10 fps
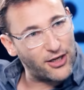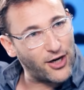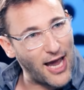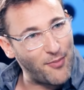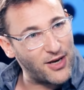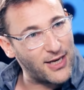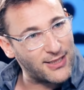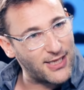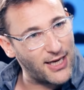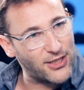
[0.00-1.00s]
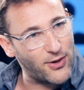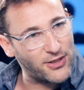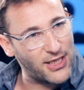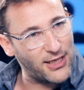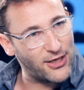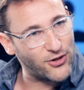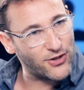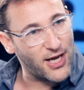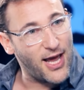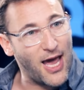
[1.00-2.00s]
the liquor cabinet and saying to our
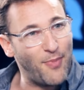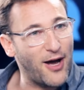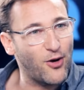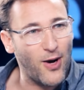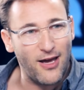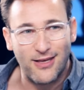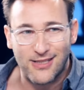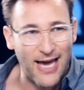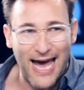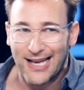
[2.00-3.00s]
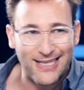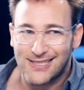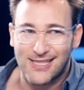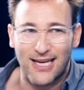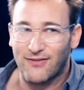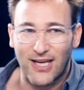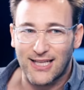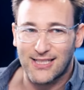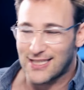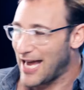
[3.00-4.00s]
teenagers, hey, by the way, this adolescence thing, if it
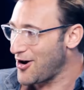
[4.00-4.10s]
gets you